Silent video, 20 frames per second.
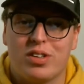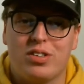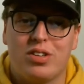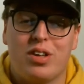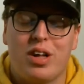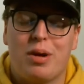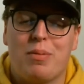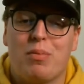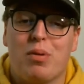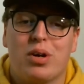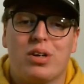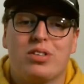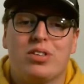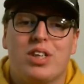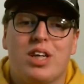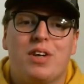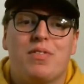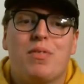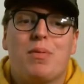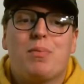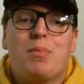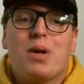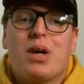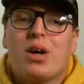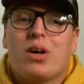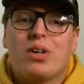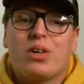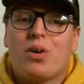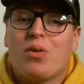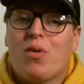Claybrooks to even be
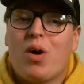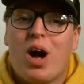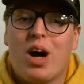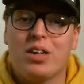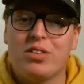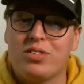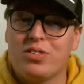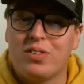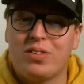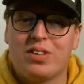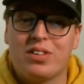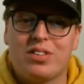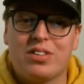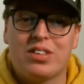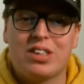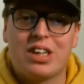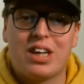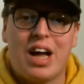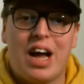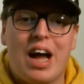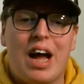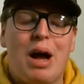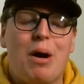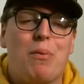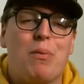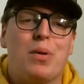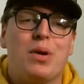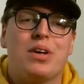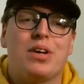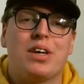on the roster. This is a guy I
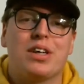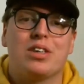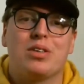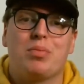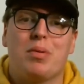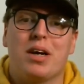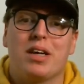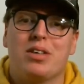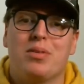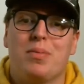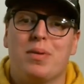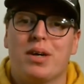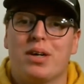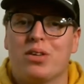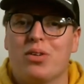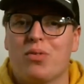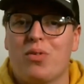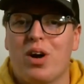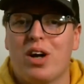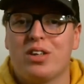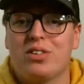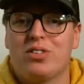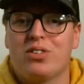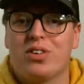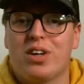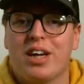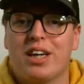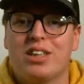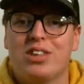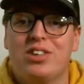wouldn't expect to be on the roster
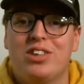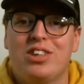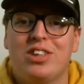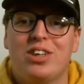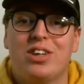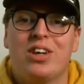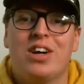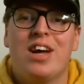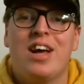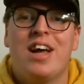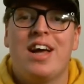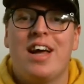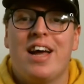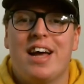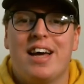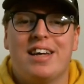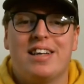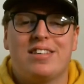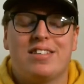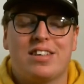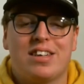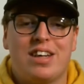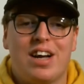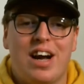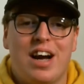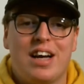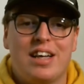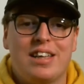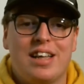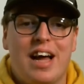next year, and is a
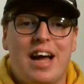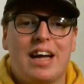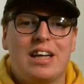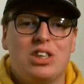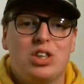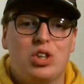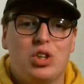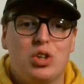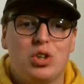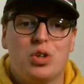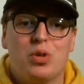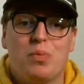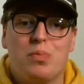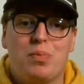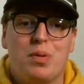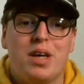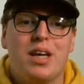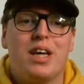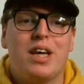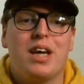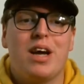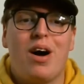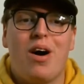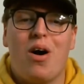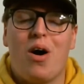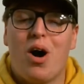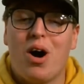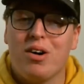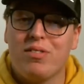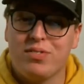guy that should be
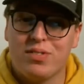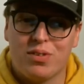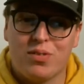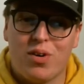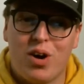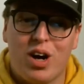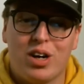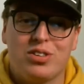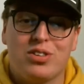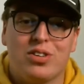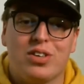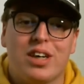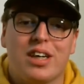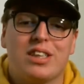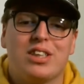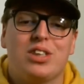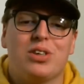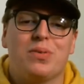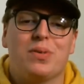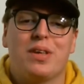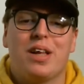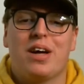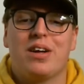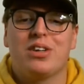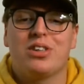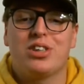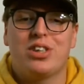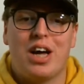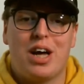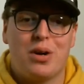off the roster next year without
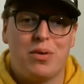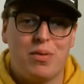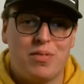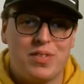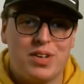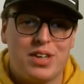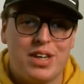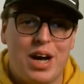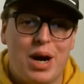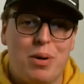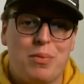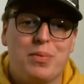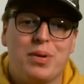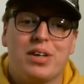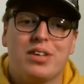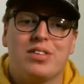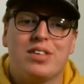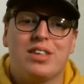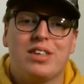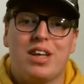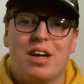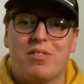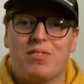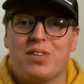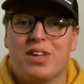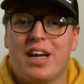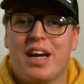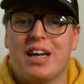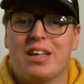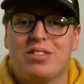a shadow of a doubt because he
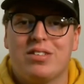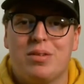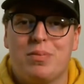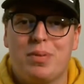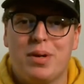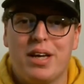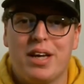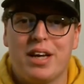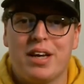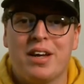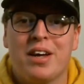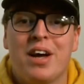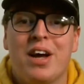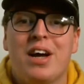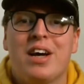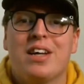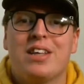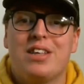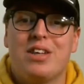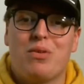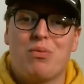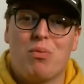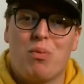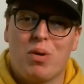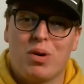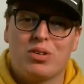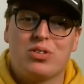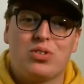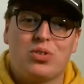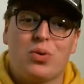definitely has to be the
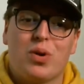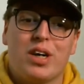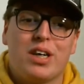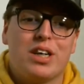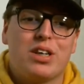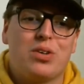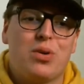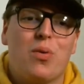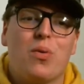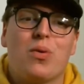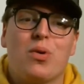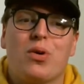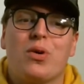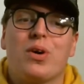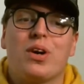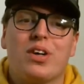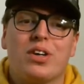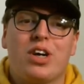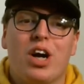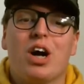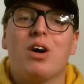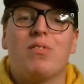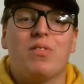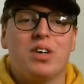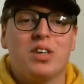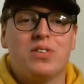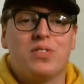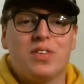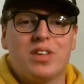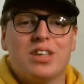worst graded corner in
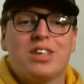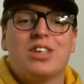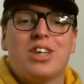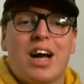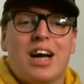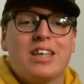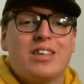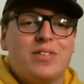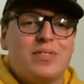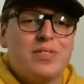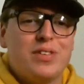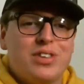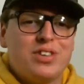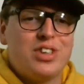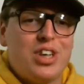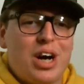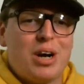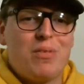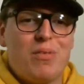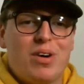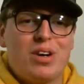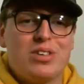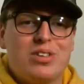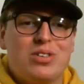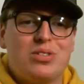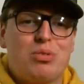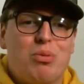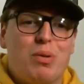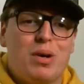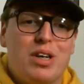coverage for the Jacksonville Jaguars
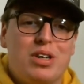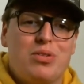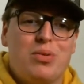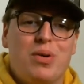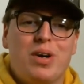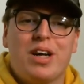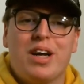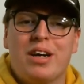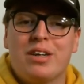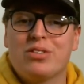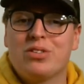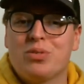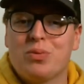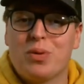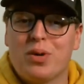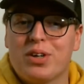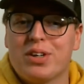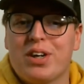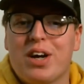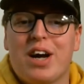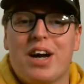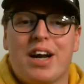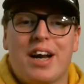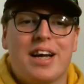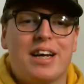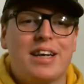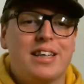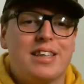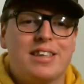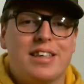in 2020. I swear to God,
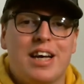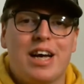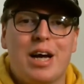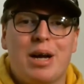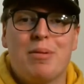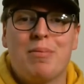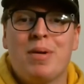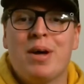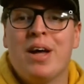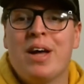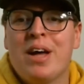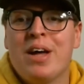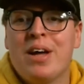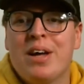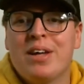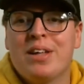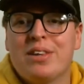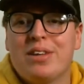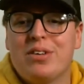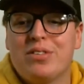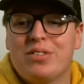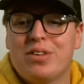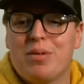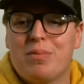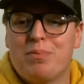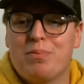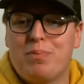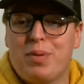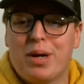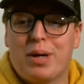anytime there's
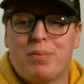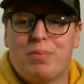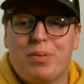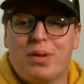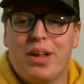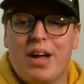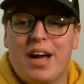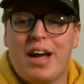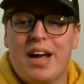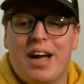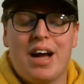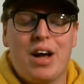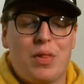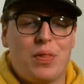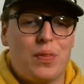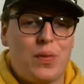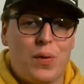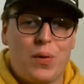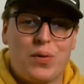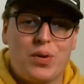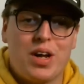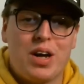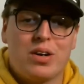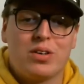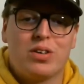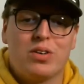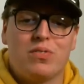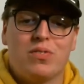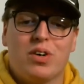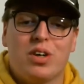a big play, a third
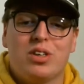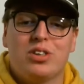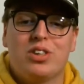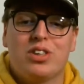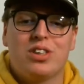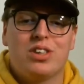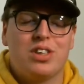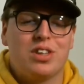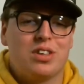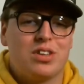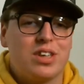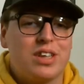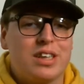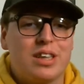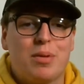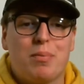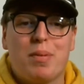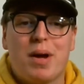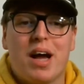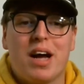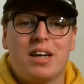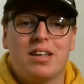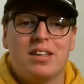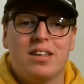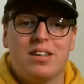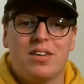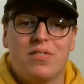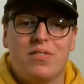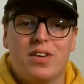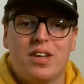down conversion, you look at the back of
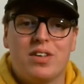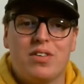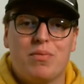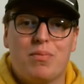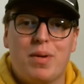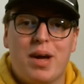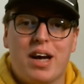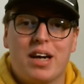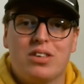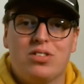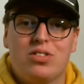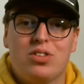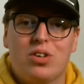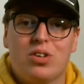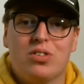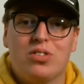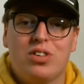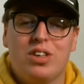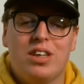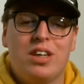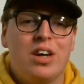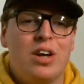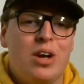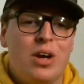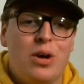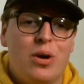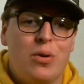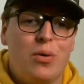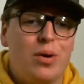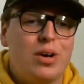the defensive back's jersey,
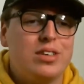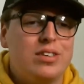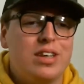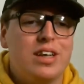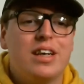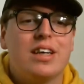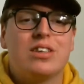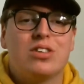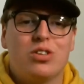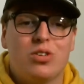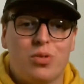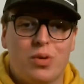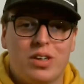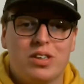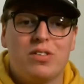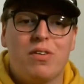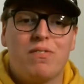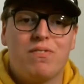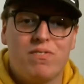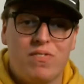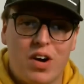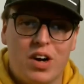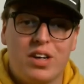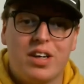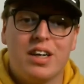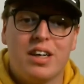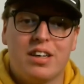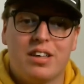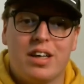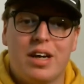who is it? It's Chris
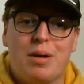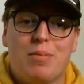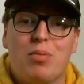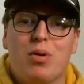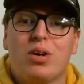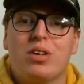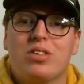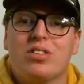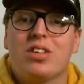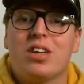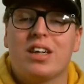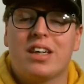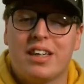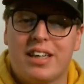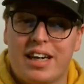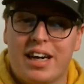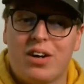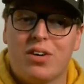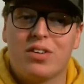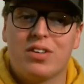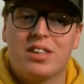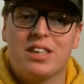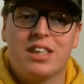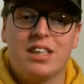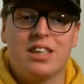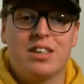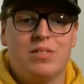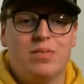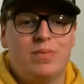fucking Claybrooks. Guarantee it.